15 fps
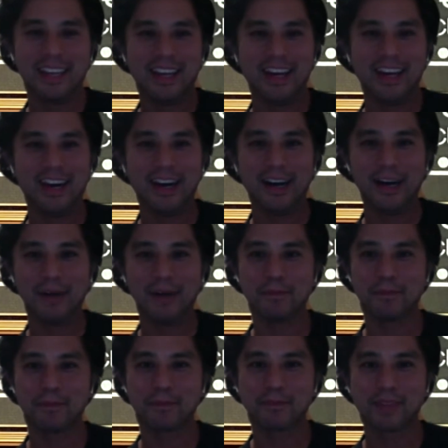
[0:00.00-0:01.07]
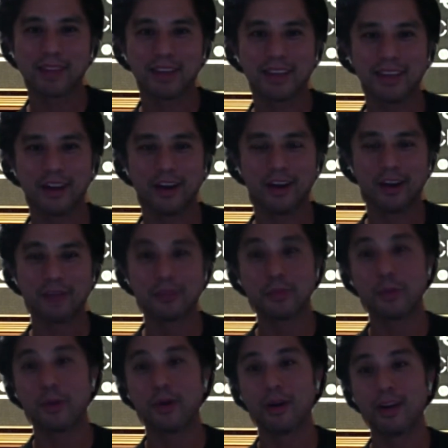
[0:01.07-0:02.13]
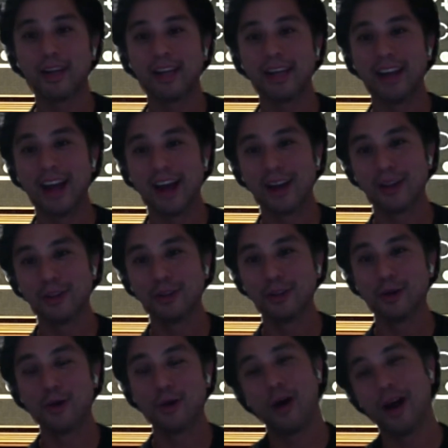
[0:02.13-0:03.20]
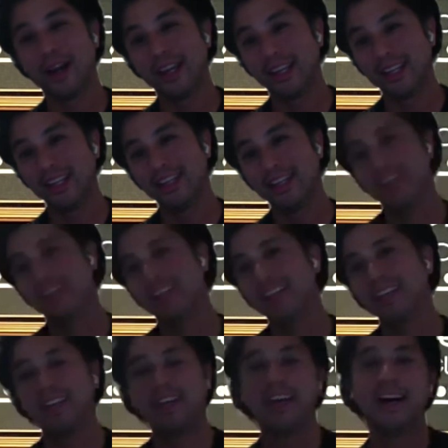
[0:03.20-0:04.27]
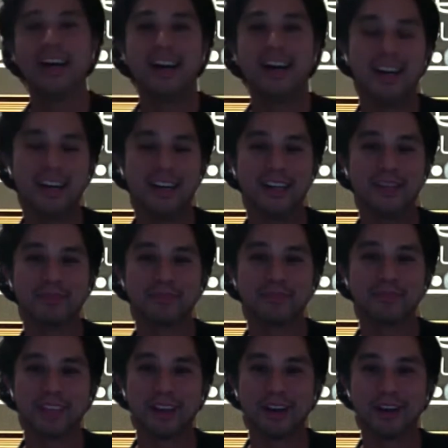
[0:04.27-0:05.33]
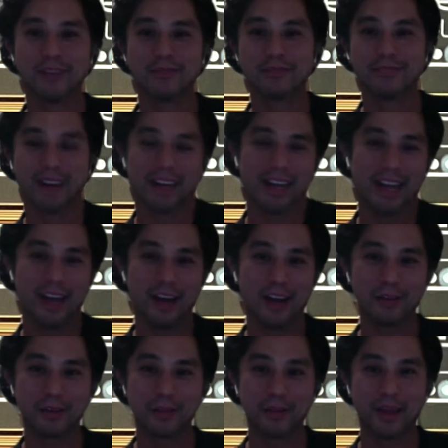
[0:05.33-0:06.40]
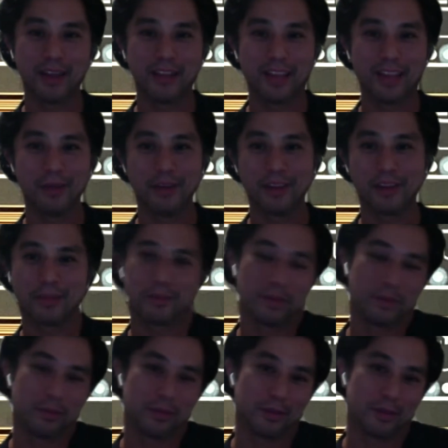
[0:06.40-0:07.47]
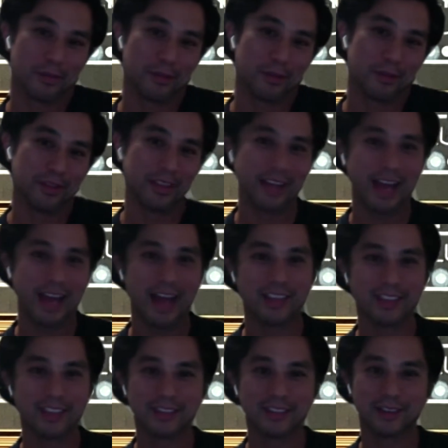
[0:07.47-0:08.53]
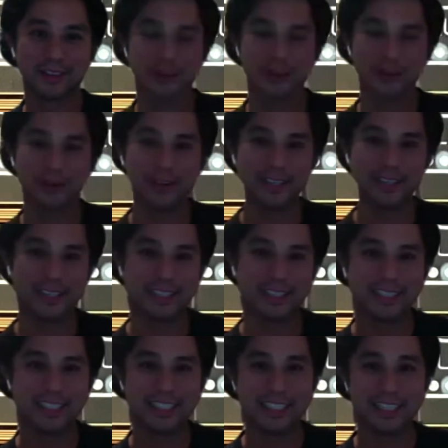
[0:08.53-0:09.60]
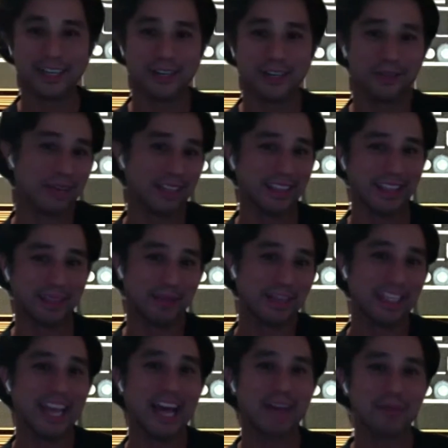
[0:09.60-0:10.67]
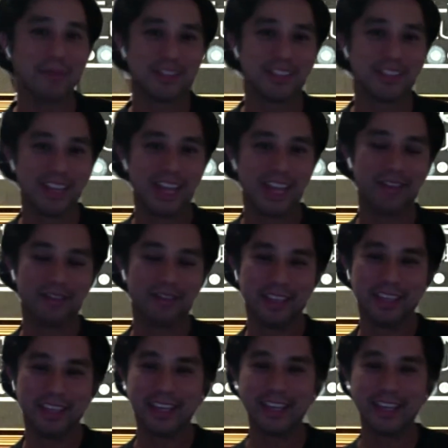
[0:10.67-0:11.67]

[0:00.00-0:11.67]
Um, you know, I was born in Honolulu, Hawaii, um, you know, right now with the pandemic, people are moving the island. So, uh, you know, my like my dad was in the Navy.